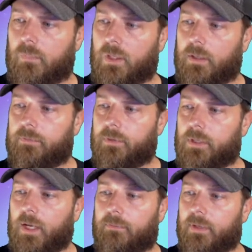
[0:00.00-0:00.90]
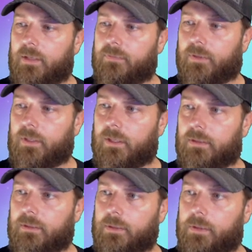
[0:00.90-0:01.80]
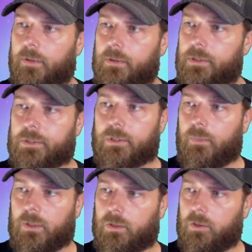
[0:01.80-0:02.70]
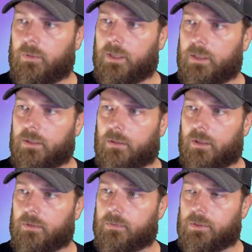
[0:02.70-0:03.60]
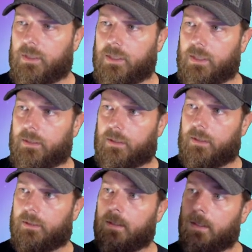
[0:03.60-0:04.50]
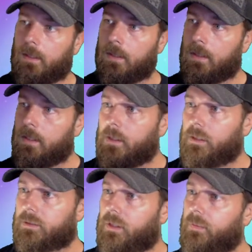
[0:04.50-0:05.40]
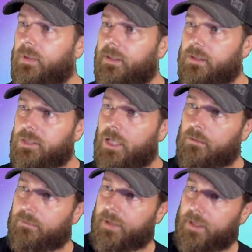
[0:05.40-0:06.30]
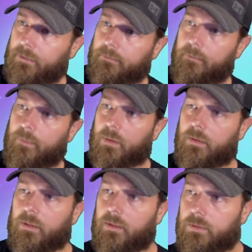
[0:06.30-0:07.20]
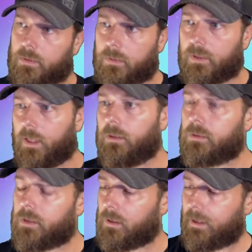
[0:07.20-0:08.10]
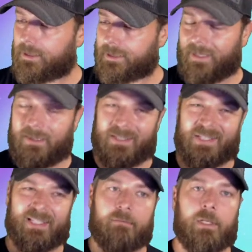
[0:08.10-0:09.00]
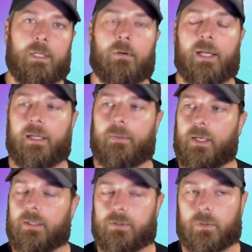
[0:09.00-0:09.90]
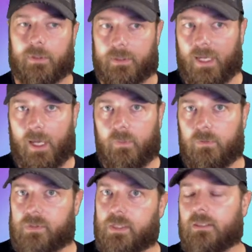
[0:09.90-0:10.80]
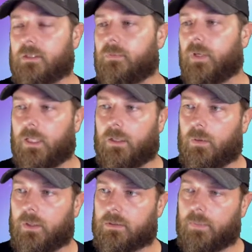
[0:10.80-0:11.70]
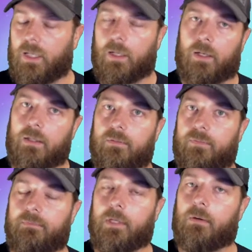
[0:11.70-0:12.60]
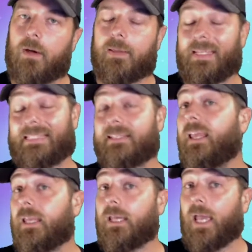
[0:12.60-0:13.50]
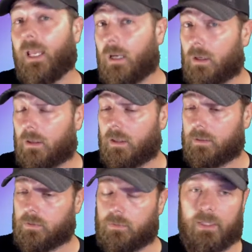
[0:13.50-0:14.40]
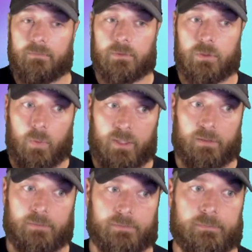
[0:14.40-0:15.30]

And if you're not very far, then you know you're just going to be accumulating cards, which you need to get done. So here we got the Chakravat, the Tornado card. I just got another 70 grand there. So in the time you've seen this video, I just made 150 grand. That's taking a card to level 12.